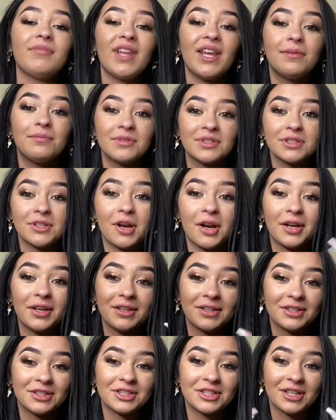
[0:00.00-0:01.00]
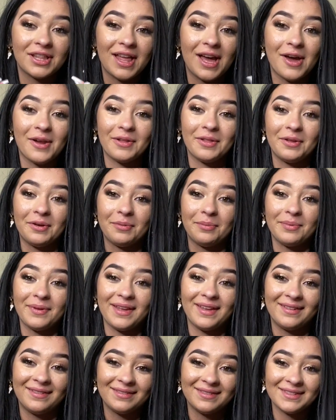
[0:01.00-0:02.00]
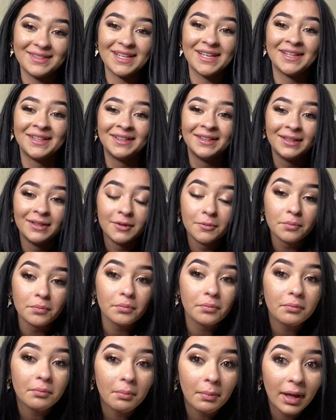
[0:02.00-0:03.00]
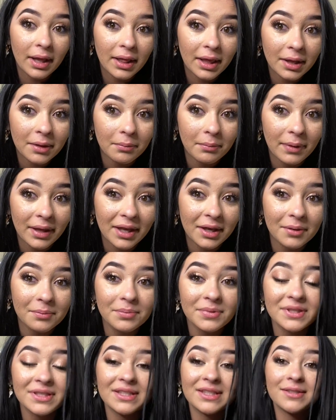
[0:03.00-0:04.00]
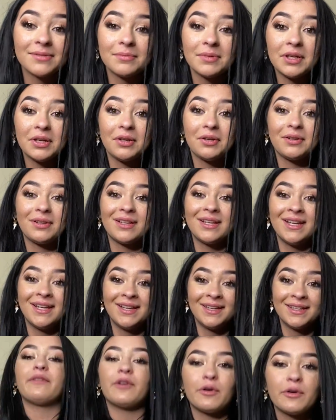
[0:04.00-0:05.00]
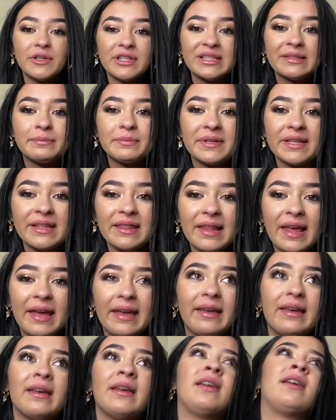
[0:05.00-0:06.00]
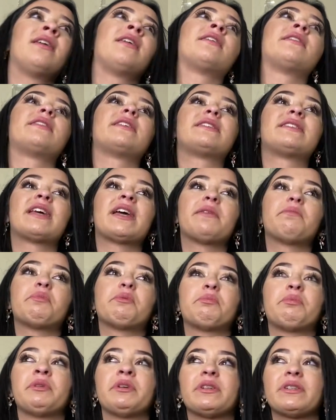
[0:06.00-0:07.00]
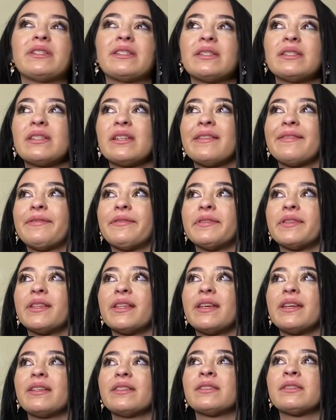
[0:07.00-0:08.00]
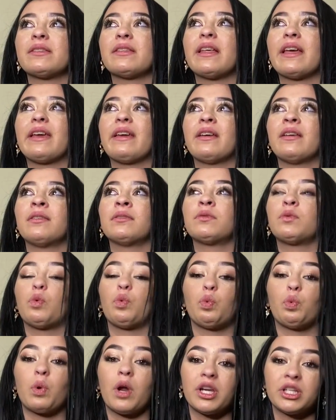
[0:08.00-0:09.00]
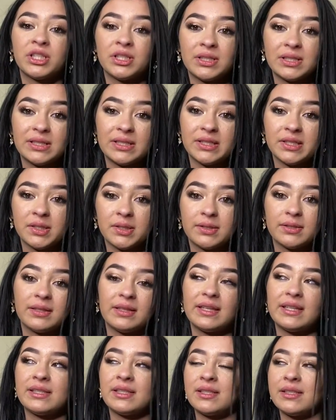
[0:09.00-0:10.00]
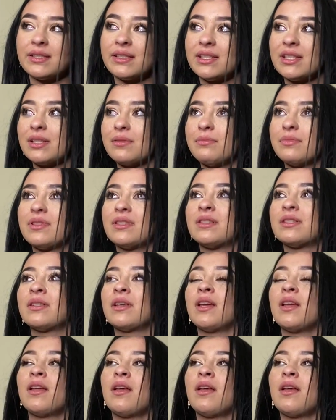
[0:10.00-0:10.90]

I'm starting to chill out a little bit. My, like, makeup is smeared. I've always been, like, the type of person, I feel like, to, like, rush into relationships.